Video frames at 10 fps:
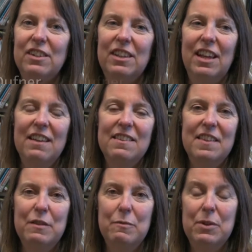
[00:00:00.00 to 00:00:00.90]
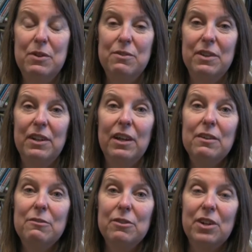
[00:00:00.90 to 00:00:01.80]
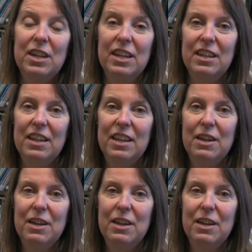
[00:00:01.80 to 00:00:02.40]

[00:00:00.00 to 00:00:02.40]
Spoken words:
class, they've been doing a lot of work in